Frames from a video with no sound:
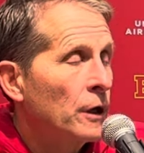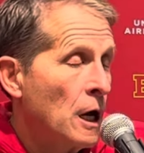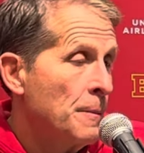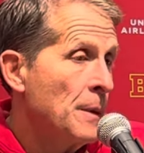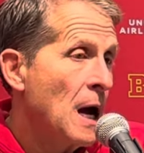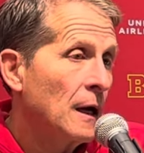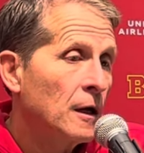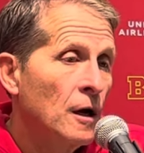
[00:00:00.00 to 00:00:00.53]
and I'm
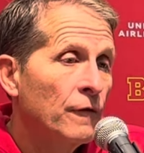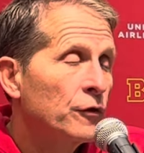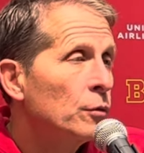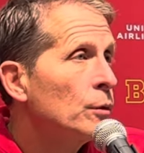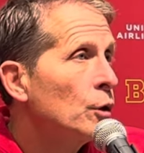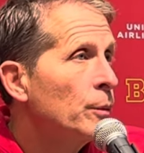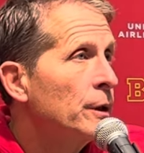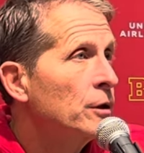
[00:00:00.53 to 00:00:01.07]
not
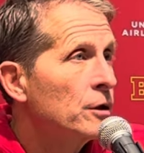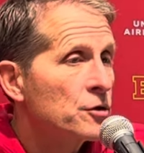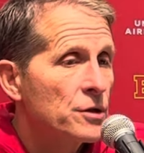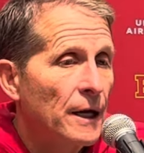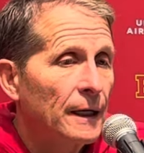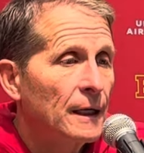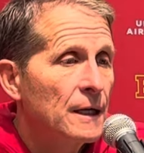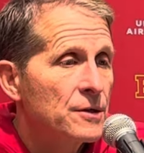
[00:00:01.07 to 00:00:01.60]
comfortable because,
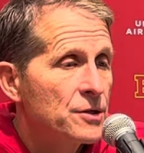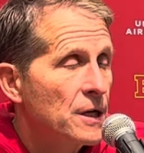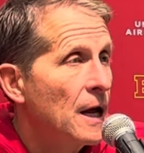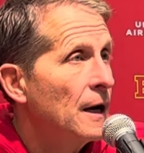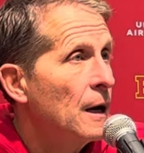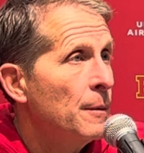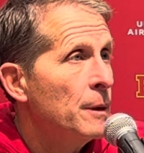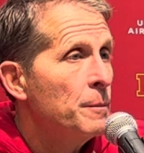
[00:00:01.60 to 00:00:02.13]
like I
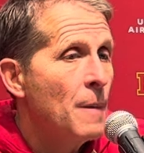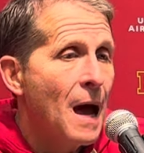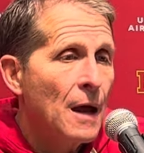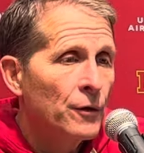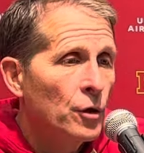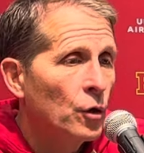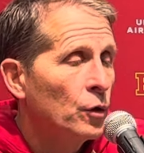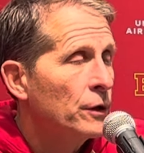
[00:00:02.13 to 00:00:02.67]
said, I mean
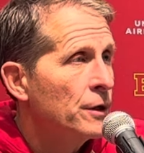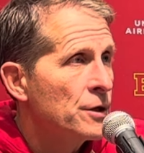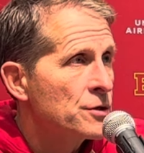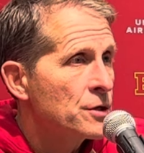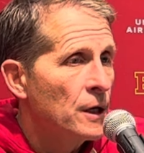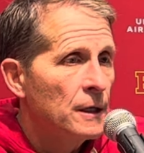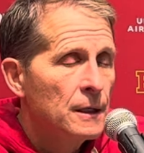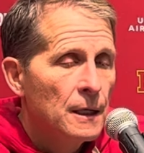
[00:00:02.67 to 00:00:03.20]
Matt Noling
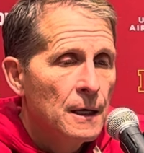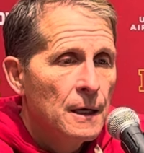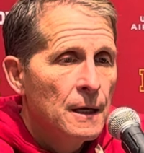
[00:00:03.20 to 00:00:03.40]
is a